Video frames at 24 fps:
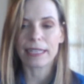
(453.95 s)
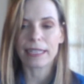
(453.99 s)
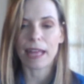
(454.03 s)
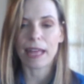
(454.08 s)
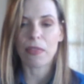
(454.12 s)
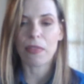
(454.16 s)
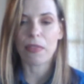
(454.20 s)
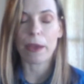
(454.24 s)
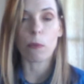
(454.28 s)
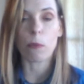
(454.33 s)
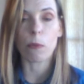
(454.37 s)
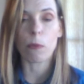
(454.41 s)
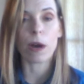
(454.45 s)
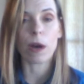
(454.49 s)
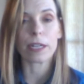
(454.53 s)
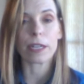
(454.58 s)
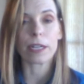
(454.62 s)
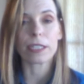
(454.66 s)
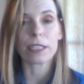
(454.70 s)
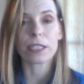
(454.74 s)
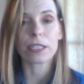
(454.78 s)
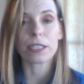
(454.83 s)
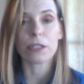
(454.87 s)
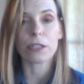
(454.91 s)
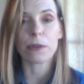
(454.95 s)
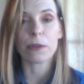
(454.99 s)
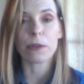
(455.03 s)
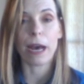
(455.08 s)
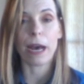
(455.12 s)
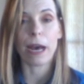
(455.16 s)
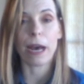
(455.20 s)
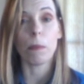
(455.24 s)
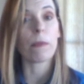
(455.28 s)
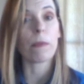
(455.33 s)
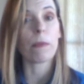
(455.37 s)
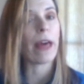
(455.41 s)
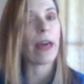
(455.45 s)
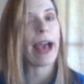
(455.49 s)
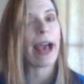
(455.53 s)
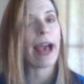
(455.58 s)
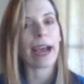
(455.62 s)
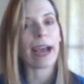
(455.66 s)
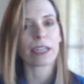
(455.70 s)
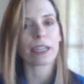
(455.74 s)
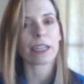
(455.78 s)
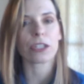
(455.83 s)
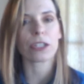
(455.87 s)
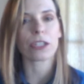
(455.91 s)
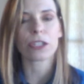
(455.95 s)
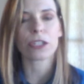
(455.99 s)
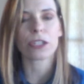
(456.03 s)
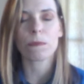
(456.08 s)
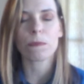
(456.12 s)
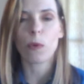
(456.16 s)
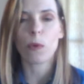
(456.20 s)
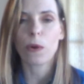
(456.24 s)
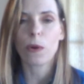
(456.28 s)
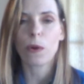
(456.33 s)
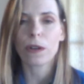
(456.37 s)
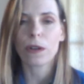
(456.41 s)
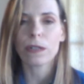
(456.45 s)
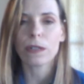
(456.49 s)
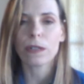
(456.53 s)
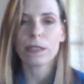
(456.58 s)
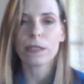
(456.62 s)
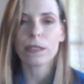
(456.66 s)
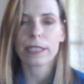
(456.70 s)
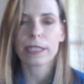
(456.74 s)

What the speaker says: that they wanted to help the actors more.